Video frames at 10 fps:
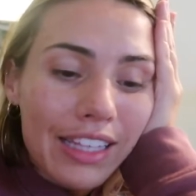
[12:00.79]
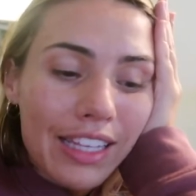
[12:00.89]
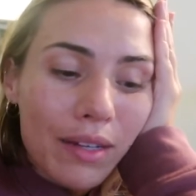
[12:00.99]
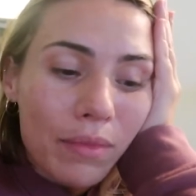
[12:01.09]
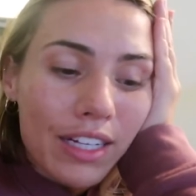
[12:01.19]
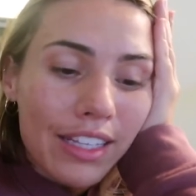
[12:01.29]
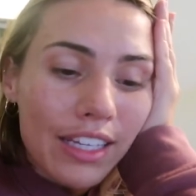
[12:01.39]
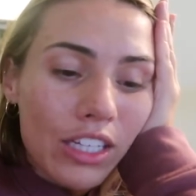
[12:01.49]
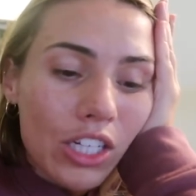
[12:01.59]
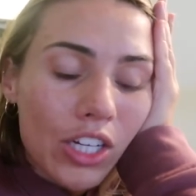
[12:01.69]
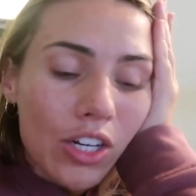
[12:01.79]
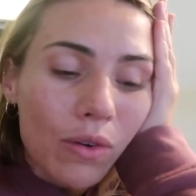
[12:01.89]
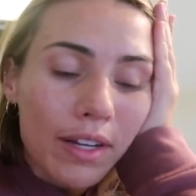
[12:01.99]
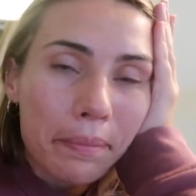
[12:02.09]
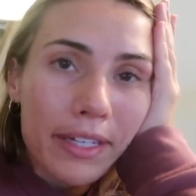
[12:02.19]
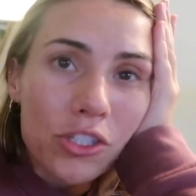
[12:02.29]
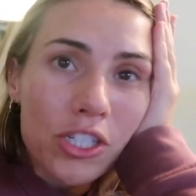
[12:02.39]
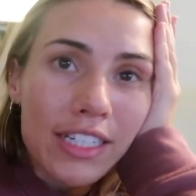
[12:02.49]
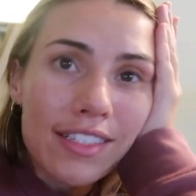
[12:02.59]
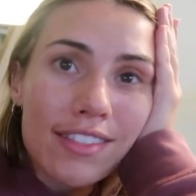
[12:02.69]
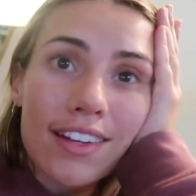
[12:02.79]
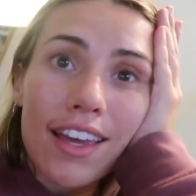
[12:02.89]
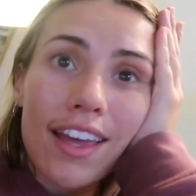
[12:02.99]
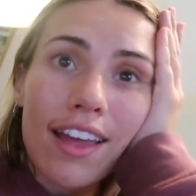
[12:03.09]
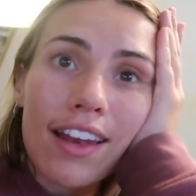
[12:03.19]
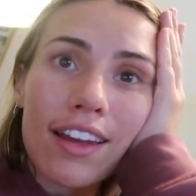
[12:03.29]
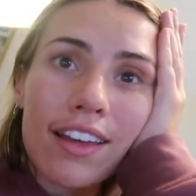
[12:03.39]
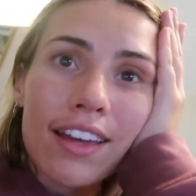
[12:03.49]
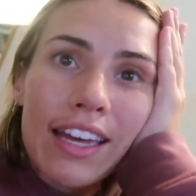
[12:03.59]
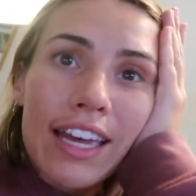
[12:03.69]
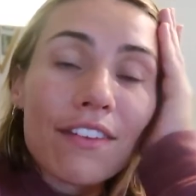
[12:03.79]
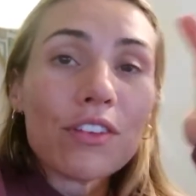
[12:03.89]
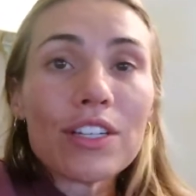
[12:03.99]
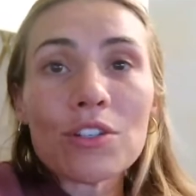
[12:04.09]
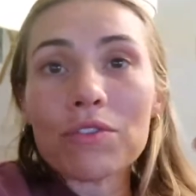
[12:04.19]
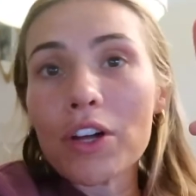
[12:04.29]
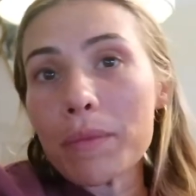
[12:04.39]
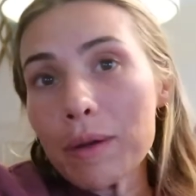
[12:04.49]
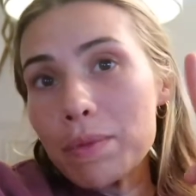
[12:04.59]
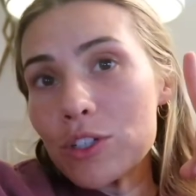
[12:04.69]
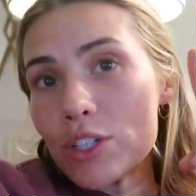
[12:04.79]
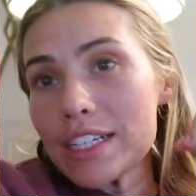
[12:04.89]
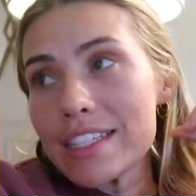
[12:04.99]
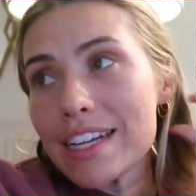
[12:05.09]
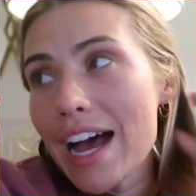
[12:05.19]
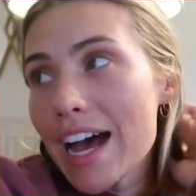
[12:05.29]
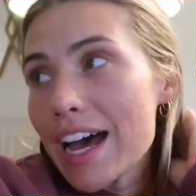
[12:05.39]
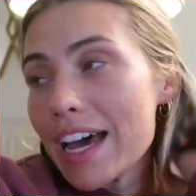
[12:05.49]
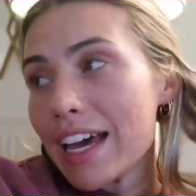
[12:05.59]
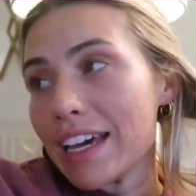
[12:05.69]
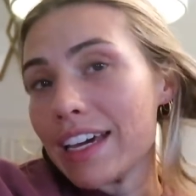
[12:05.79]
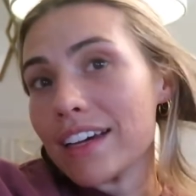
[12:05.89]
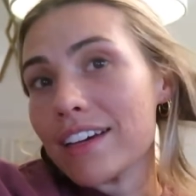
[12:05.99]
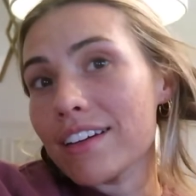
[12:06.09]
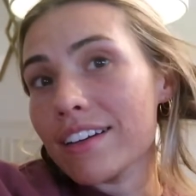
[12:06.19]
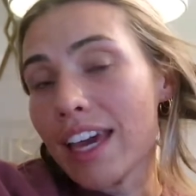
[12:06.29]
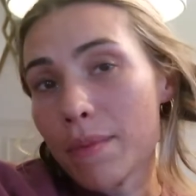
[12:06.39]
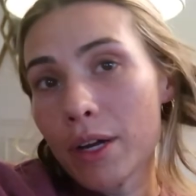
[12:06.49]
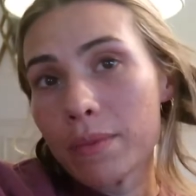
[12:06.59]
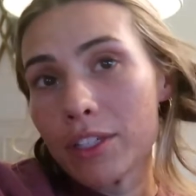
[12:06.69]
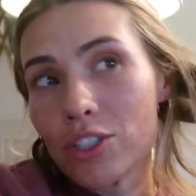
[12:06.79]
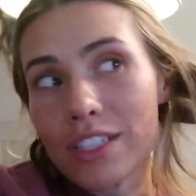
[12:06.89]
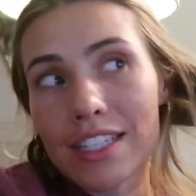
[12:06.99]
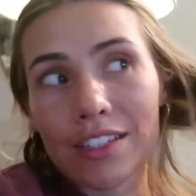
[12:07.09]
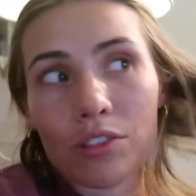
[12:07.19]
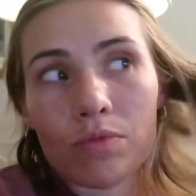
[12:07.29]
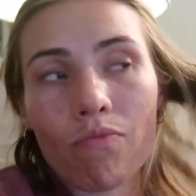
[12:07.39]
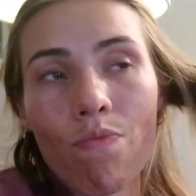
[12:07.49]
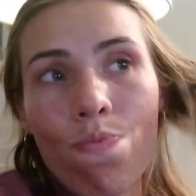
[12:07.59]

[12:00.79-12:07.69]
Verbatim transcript: I think I'm gonna like go on Pinterest and if you guys don't follow me on Pinterest, I am on Pinterest. I don't,